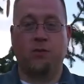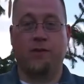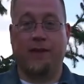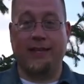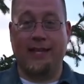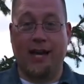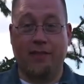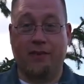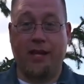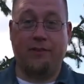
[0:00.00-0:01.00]
We've got the
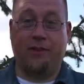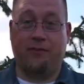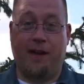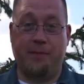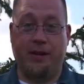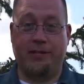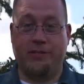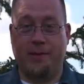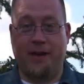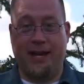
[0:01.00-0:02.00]
other end of our fiber
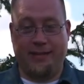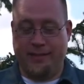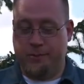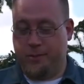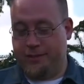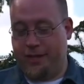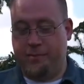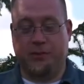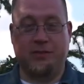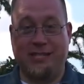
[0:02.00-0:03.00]
HDMI. This one's
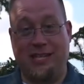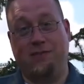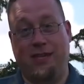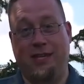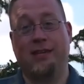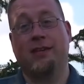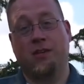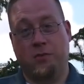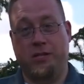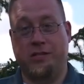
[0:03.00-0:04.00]
labeled TV,
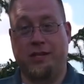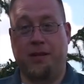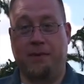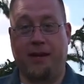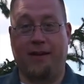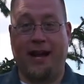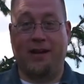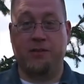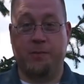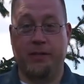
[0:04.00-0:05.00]
which is gonna be our
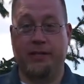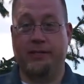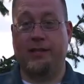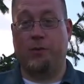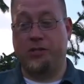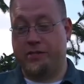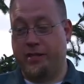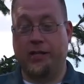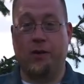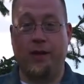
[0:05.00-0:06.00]
output, which is
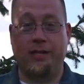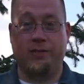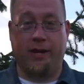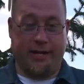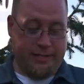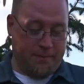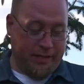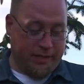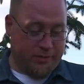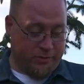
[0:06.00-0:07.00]
gonna go into our ATEM
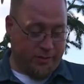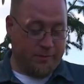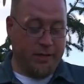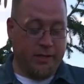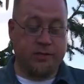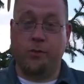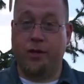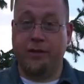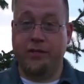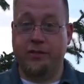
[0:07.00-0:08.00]
Mini Extreme. So what
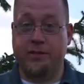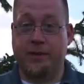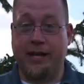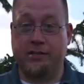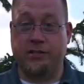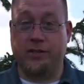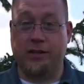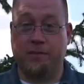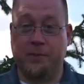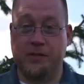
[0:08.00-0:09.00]
I'm gonna do is I'm gonna actually turn
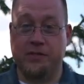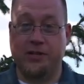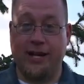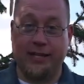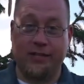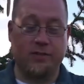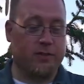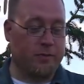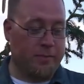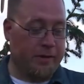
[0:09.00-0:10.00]
off person tracking
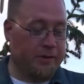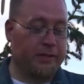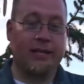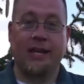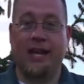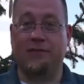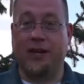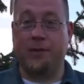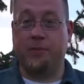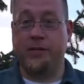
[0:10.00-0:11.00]
using the remote, and I've
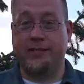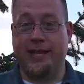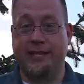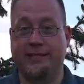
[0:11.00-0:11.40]
got a preset